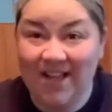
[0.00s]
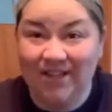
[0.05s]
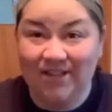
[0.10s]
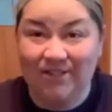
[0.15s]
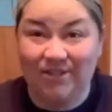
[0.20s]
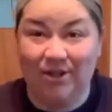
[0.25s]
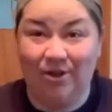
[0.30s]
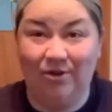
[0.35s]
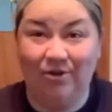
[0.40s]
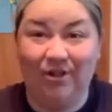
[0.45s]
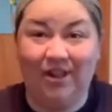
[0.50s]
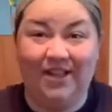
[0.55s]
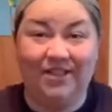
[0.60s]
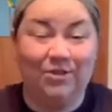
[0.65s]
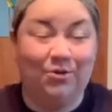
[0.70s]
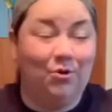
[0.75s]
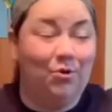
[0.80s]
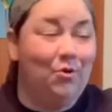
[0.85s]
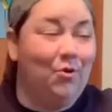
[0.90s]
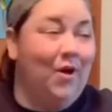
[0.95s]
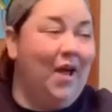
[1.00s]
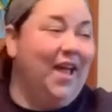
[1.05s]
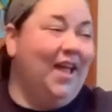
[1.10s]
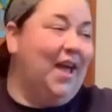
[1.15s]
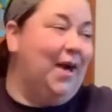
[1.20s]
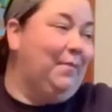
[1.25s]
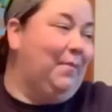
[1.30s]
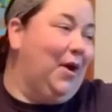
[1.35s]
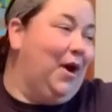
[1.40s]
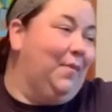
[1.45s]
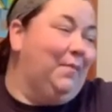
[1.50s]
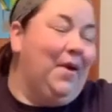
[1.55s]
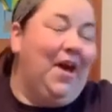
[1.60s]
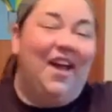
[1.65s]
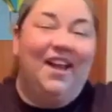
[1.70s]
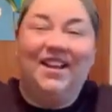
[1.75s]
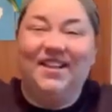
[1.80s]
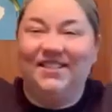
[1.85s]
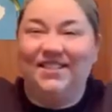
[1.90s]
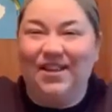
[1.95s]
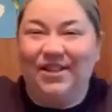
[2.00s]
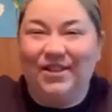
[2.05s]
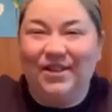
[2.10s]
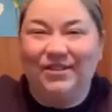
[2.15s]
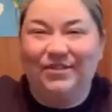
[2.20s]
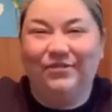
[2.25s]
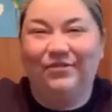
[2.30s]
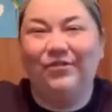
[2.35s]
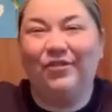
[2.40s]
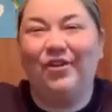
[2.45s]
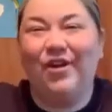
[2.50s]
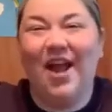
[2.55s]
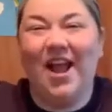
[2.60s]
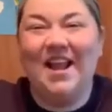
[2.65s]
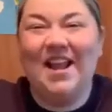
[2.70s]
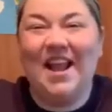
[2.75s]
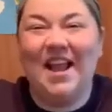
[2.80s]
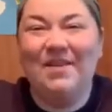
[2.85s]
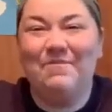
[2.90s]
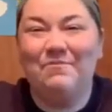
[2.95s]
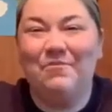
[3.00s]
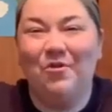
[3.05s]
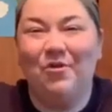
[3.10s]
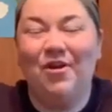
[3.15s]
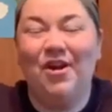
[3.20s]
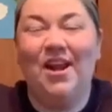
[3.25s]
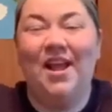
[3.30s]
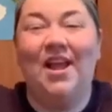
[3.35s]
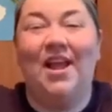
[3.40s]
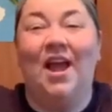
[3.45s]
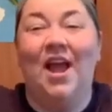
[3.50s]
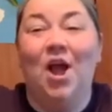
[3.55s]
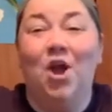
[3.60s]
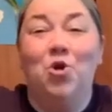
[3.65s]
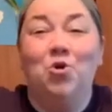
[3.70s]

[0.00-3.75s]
So let's wake up our bodies on this Friday morning.